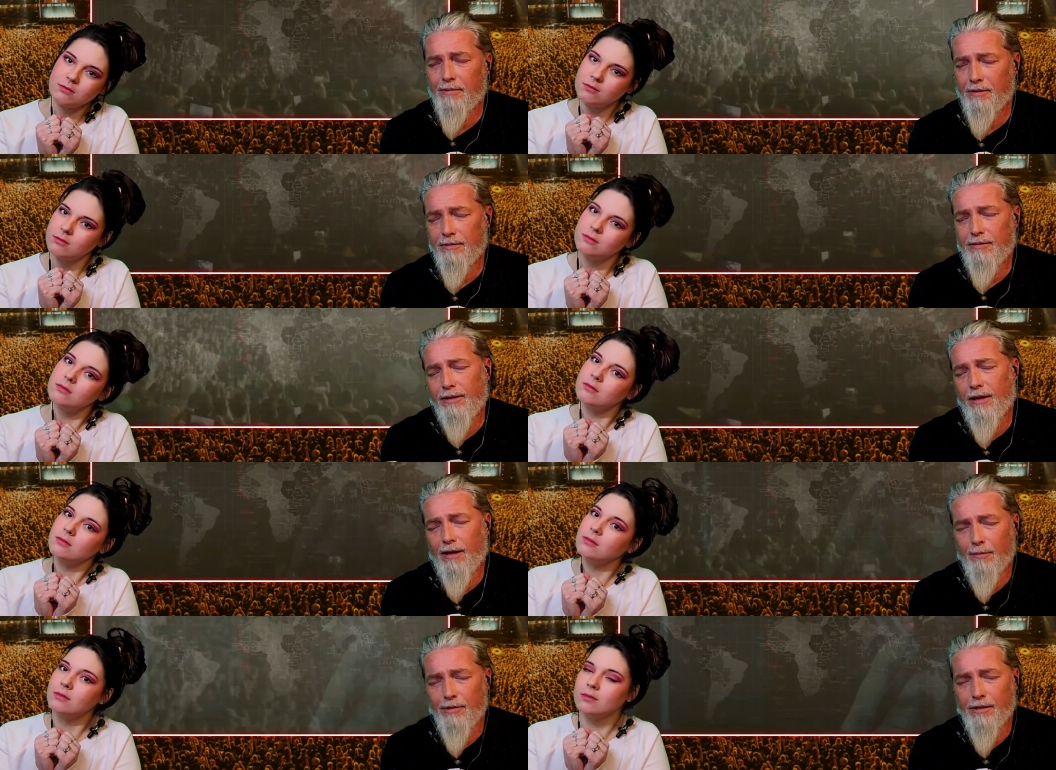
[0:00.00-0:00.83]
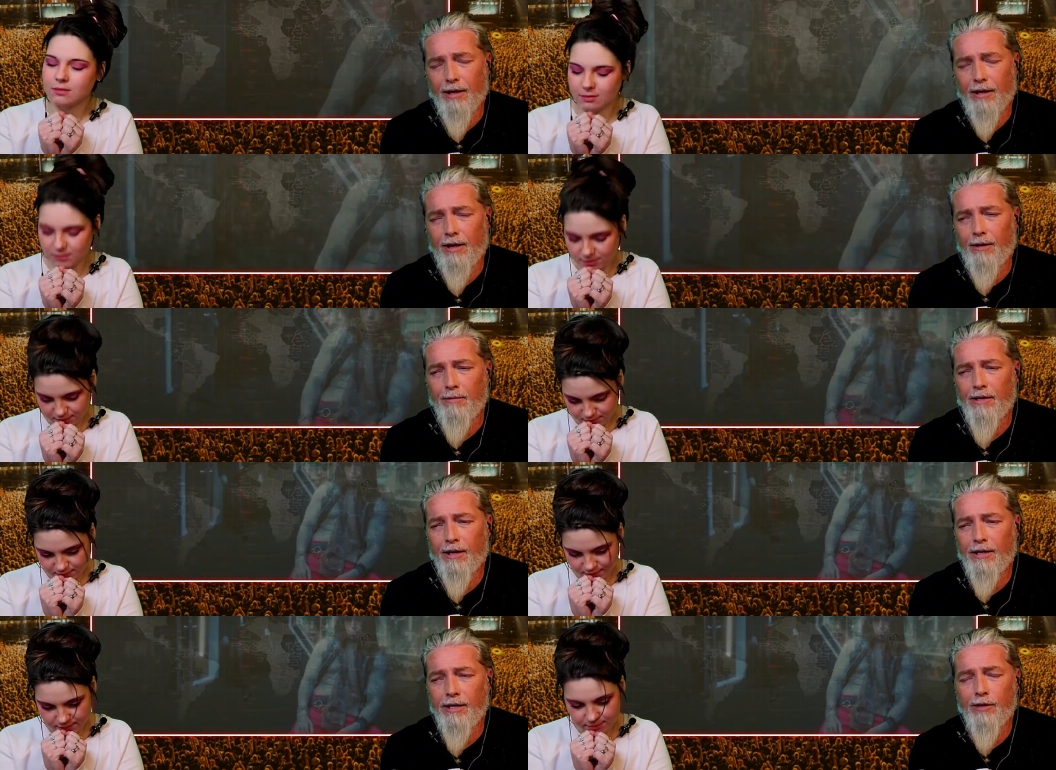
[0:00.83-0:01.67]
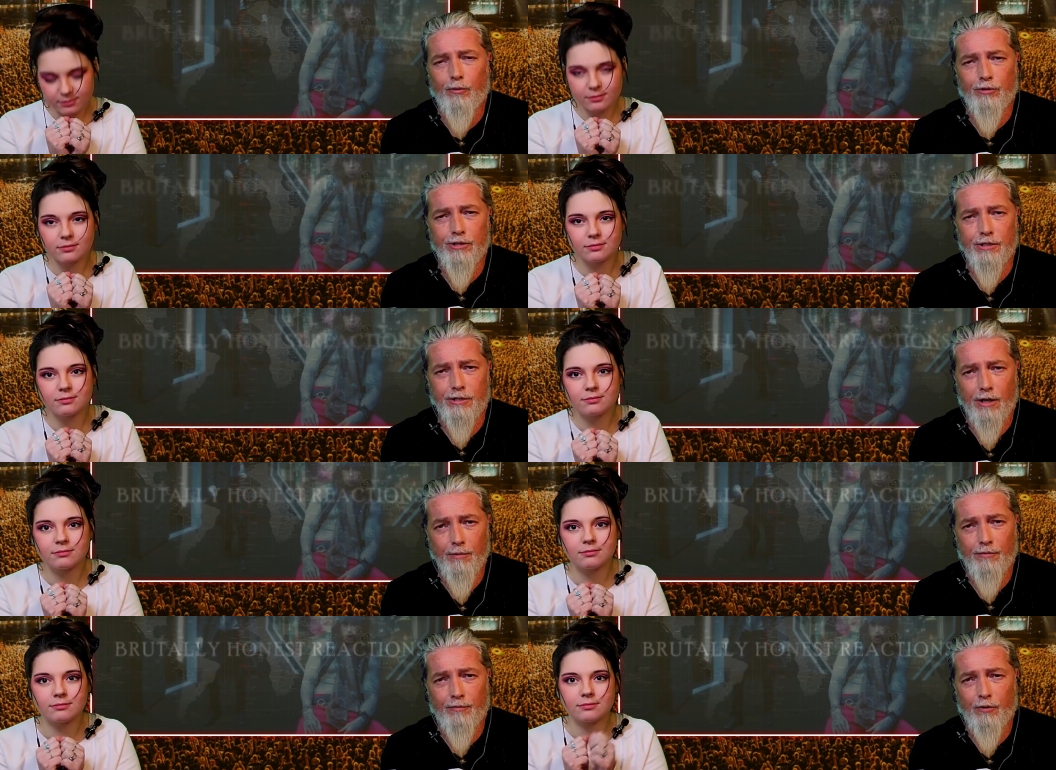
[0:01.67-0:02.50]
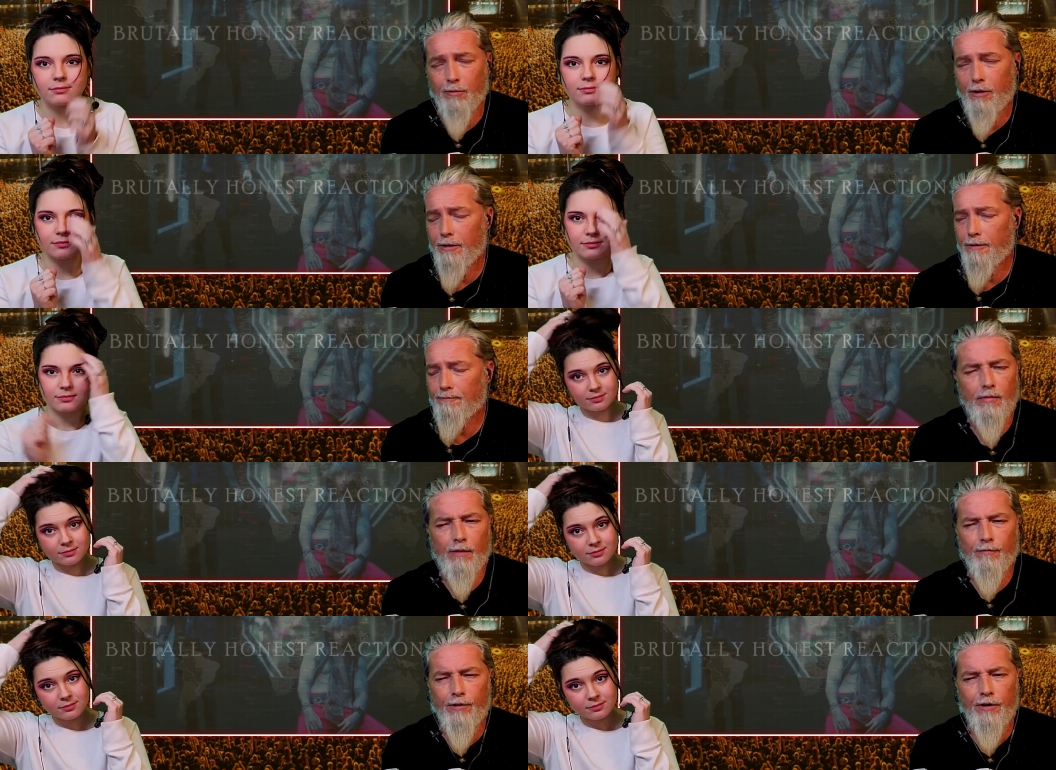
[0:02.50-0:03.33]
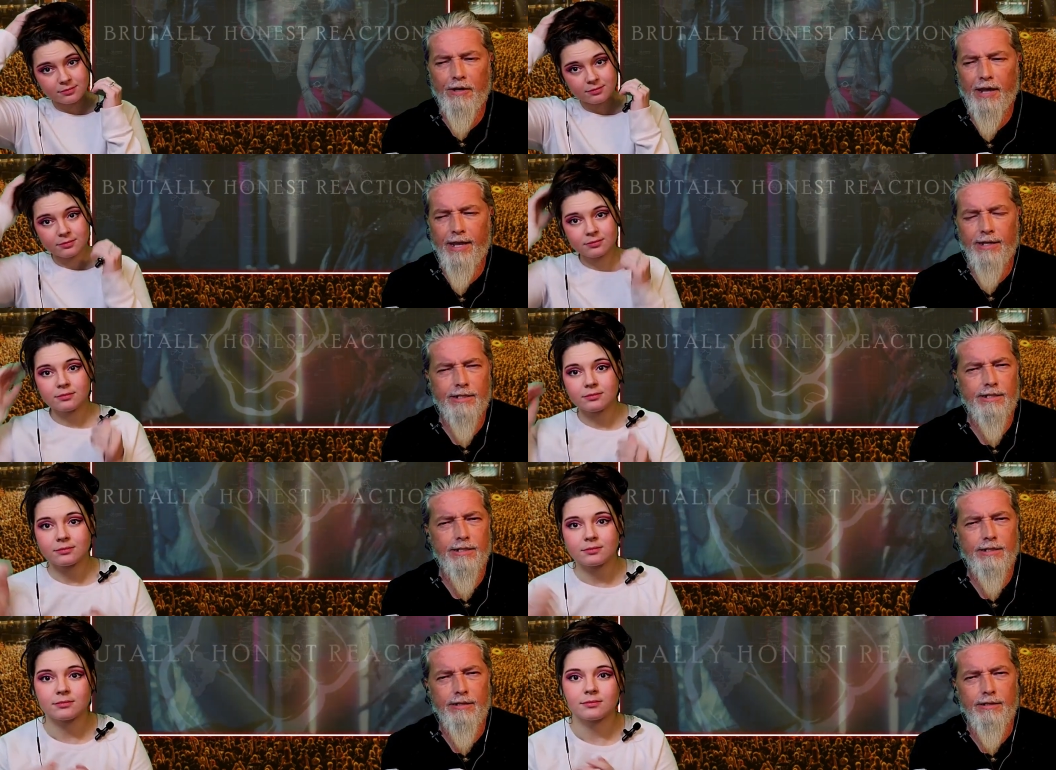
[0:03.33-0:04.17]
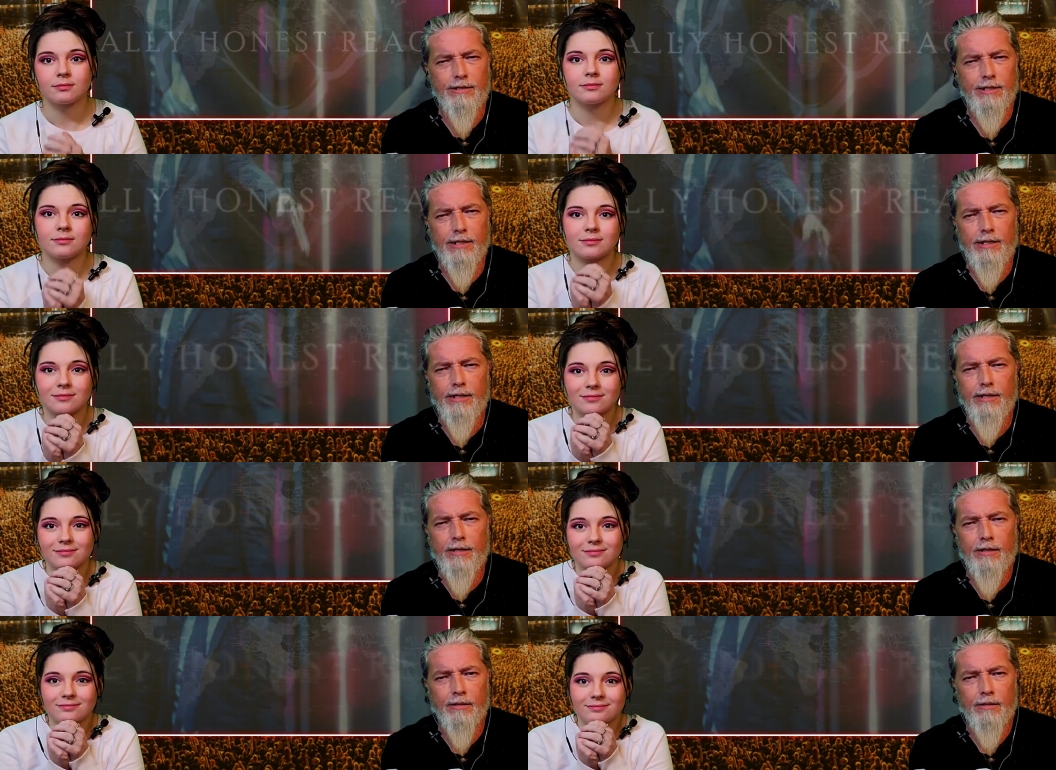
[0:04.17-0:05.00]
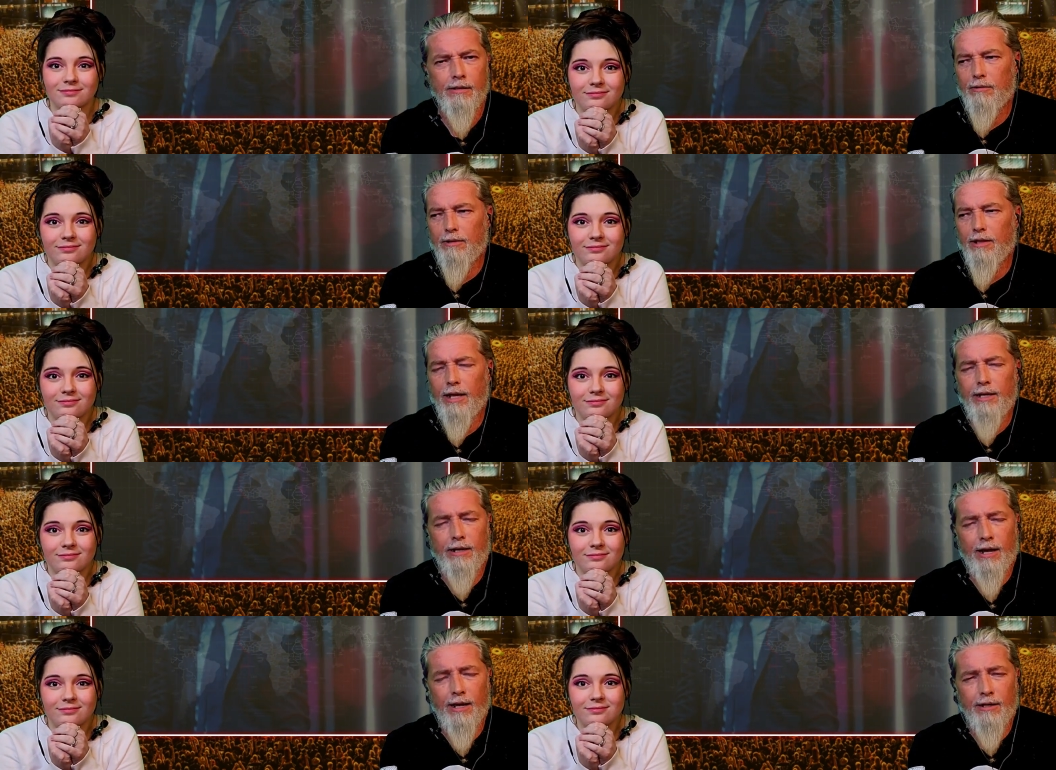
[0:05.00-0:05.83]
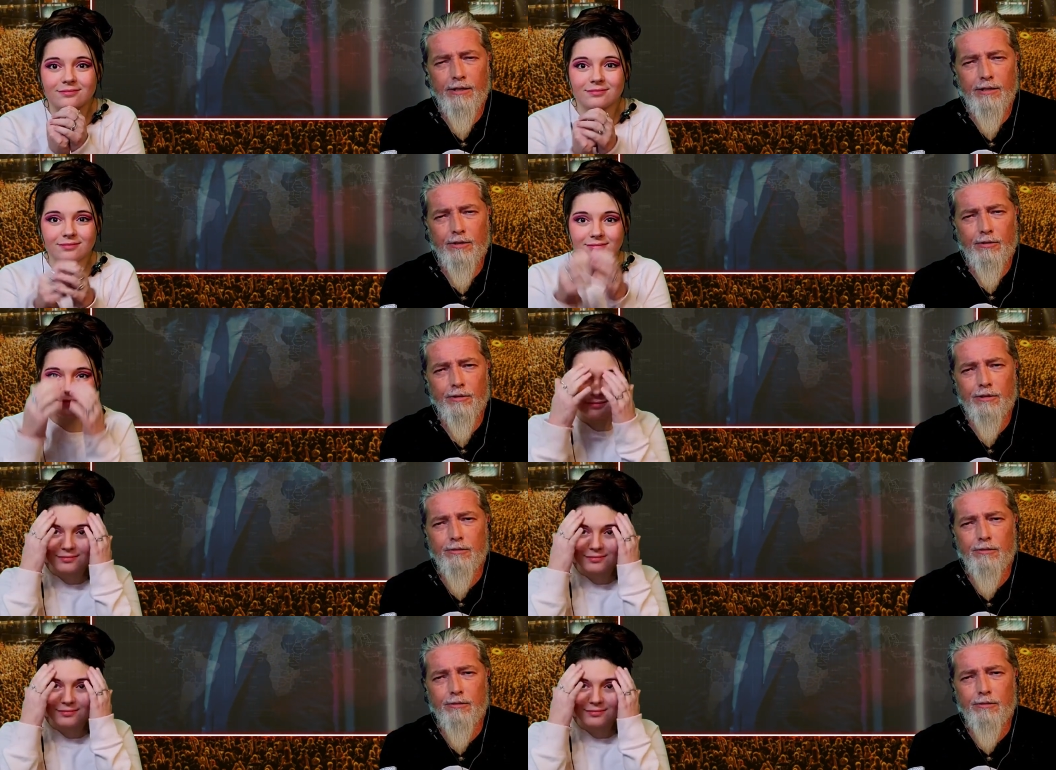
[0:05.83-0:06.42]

Speaker 1: But yeah, I mean, I, I mean, I get where she's coming from very angsty teen, late 90s, early